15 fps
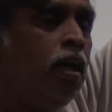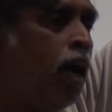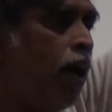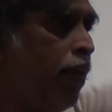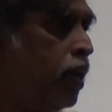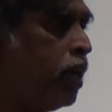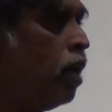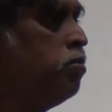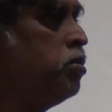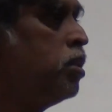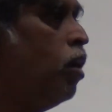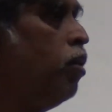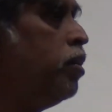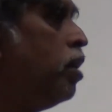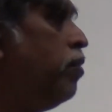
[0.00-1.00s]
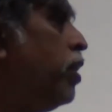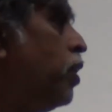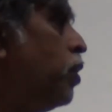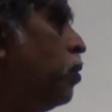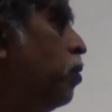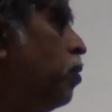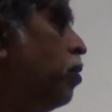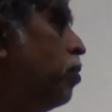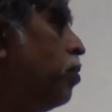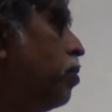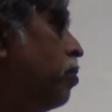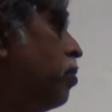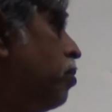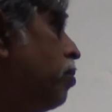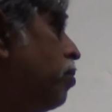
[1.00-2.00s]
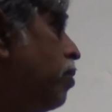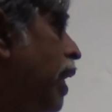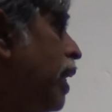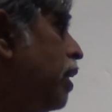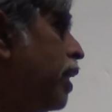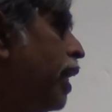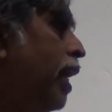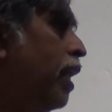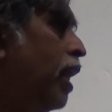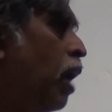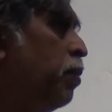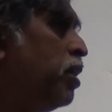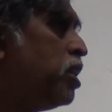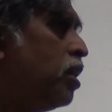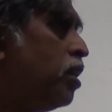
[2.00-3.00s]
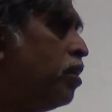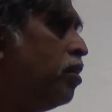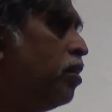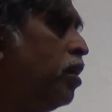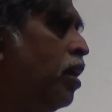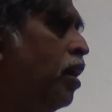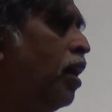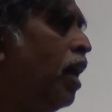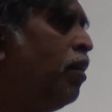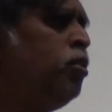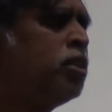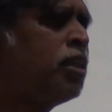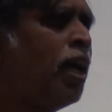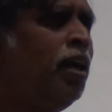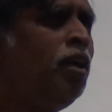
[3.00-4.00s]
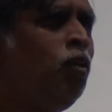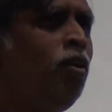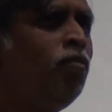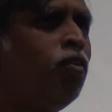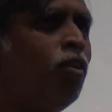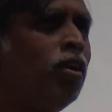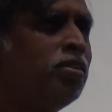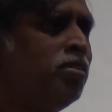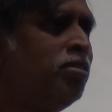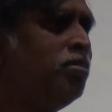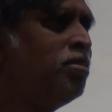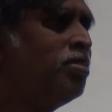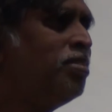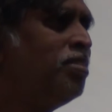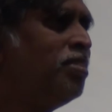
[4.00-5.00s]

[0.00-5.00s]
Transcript: and then comes down giving you light again, emission. And you started doing fluorescence.